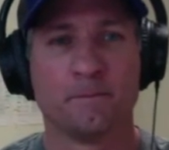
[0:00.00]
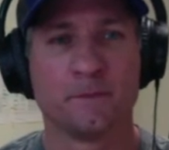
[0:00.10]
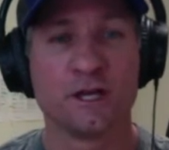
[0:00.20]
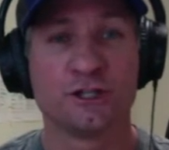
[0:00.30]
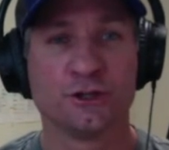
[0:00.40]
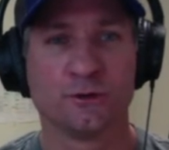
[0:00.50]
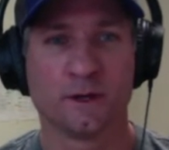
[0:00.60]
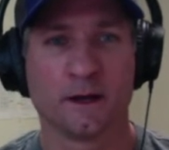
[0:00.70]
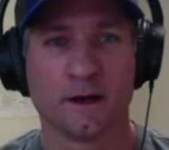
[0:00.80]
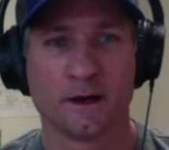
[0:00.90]

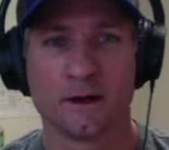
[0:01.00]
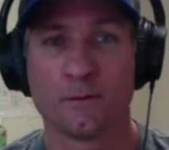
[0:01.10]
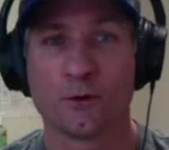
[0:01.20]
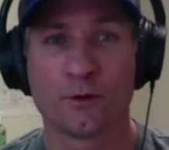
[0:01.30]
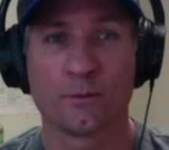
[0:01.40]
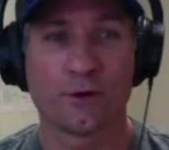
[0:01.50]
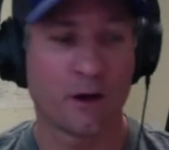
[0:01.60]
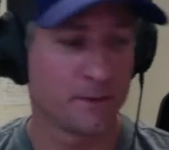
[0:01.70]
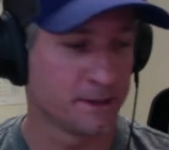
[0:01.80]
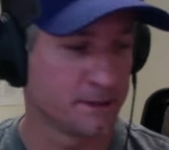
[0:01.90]
issued an important
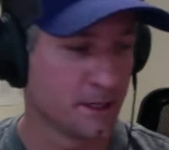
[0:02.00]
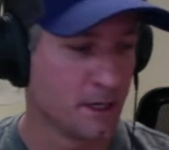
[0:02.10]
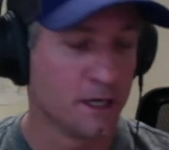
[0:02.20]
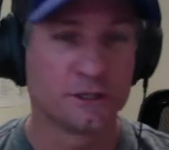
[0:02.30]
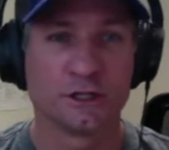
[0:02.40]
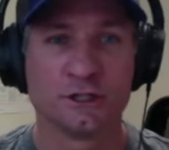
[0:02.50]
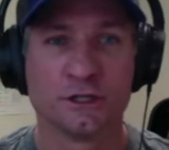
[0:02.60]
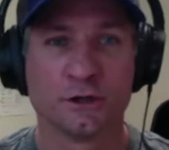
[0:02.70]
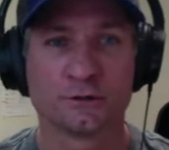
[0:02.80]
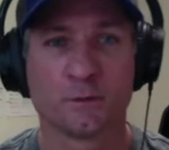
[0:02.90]
promise to
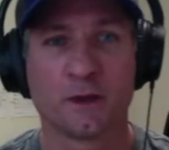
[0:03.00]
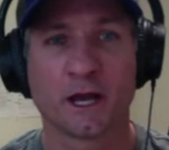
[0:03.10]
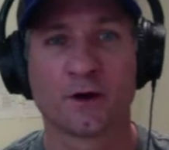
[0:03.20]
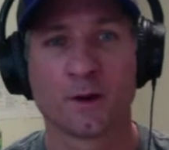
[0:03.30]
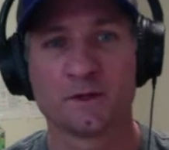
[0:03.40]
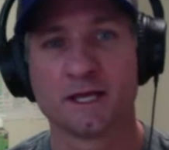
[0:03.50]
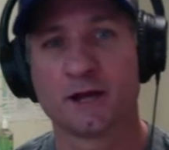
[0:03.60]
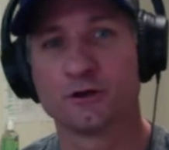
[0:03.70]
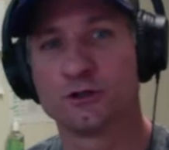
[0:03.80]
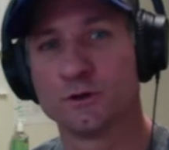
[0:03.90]
Jill to pick her up to take
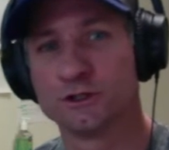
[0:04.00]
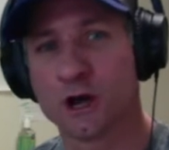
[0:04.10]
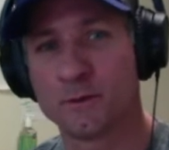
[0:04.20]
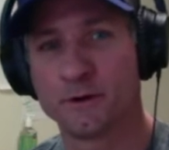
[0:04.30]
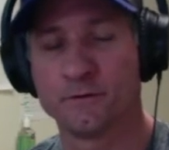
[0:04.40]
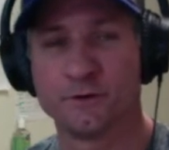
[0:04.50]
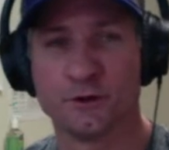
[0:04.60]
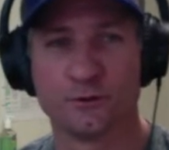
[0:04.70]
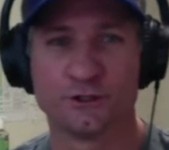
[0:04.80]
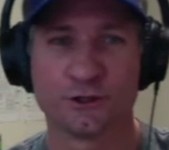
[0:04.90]
her to a job
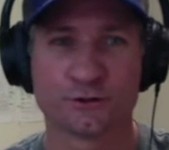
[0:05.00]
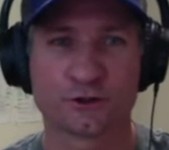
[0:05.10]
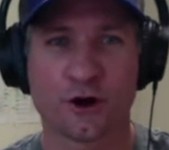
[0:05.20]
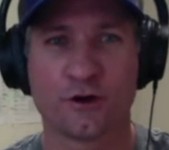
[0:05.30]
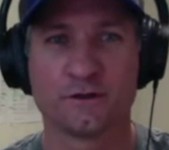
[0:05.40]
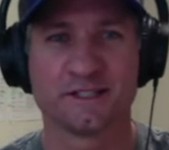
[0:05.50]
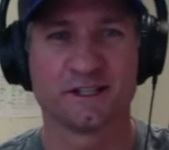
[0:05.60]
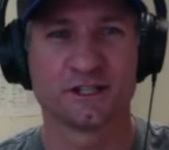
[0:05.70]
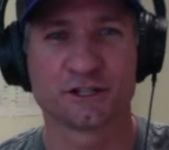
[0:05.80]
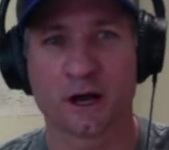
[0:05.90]
interview. Jill's car is in
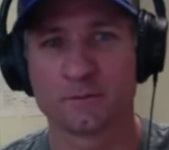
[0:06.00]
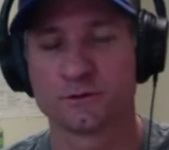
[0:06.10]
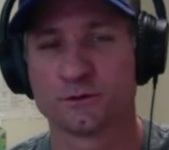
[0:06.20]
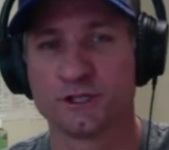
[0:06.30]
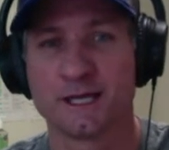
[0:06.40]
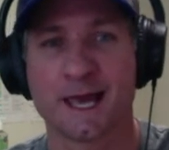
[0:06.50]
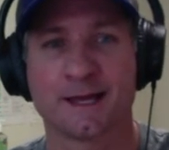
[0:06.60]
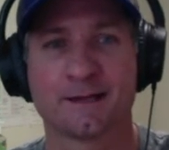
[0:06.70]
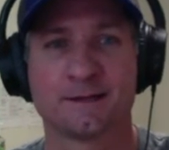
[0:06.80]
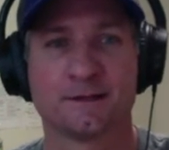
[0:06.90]
the shop, so she can't
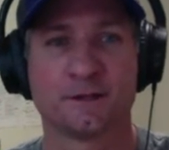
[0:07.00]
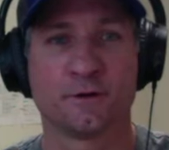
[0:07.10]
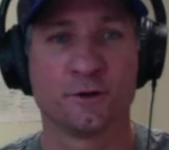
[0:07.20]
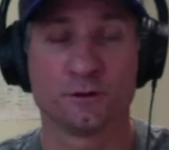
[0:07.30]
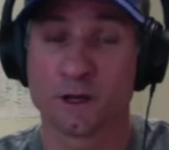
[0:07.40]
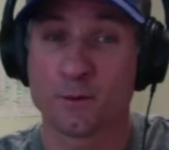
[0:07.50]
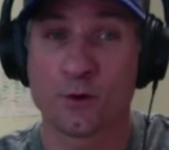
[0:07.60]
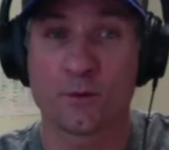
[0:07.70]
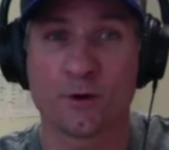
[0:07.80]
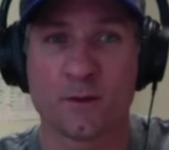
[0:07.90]
get to this interview. It's an
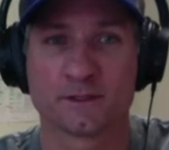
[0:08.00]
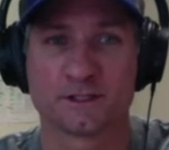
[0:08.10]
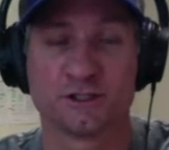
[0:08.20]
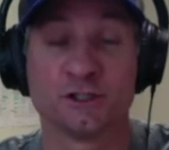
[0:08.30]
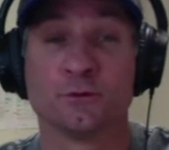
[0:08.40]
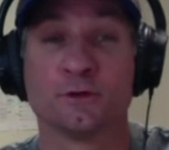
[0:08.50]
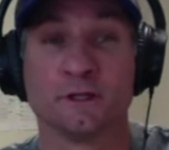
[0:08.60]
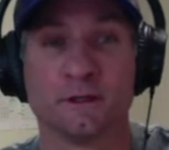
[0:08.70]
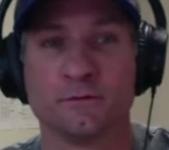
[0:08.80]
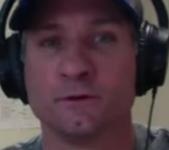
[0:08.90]
important promise because Jill
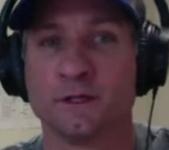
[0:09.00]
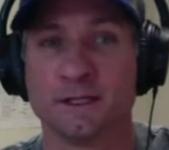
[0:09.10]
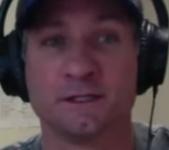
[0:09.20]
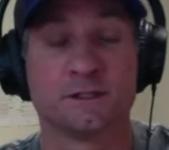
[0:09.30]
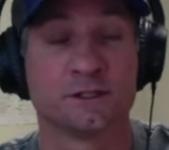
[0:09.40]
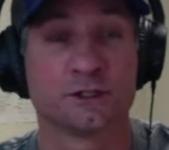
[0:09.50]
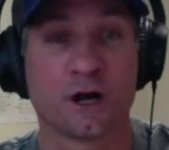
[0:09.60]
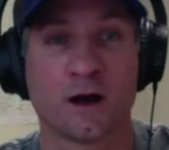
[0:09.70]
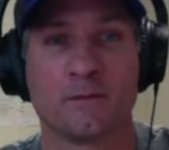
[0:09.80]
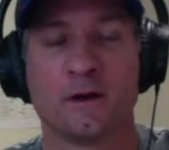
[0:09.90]
really needs this
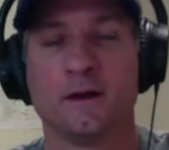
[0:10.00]
job.